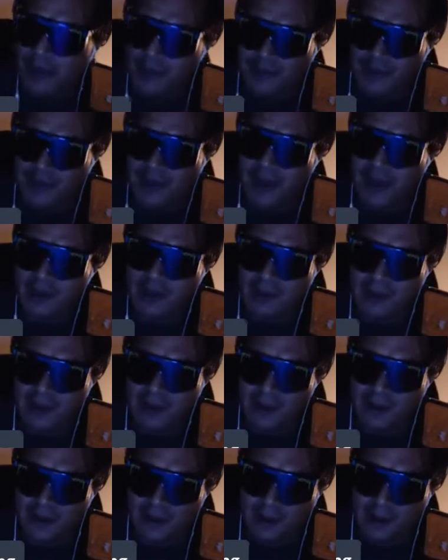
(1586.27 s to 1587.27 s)
fan,
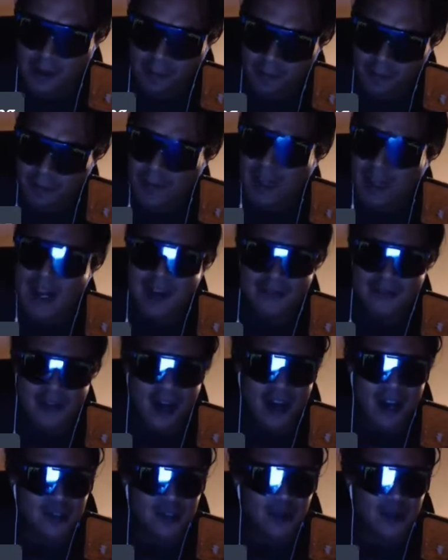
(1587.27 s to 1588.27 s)
and I've
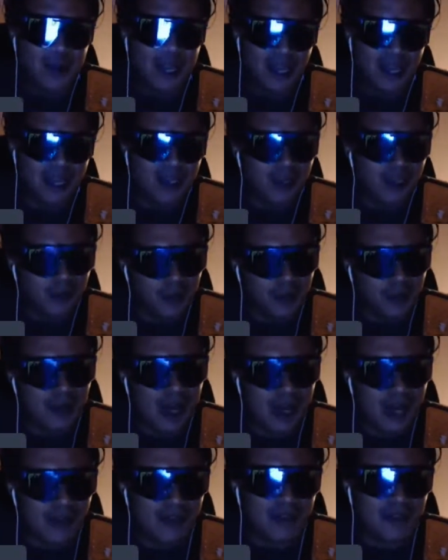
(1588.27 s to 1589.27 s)
gone to an AEW
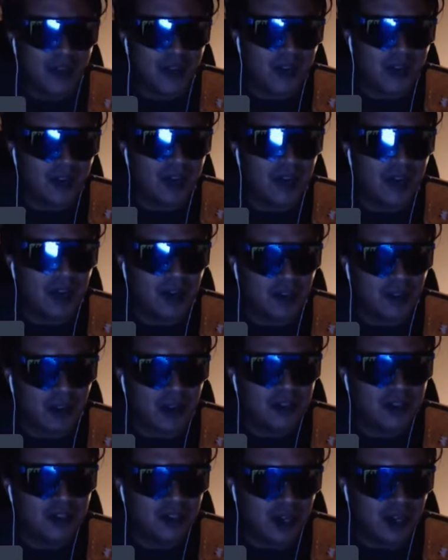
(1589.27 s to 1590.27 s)
live event
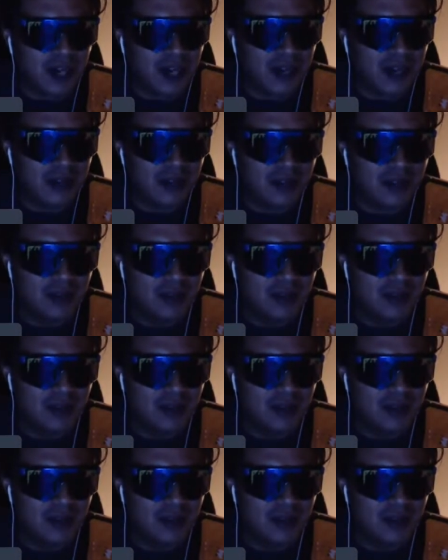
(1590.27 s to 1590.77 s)
in July.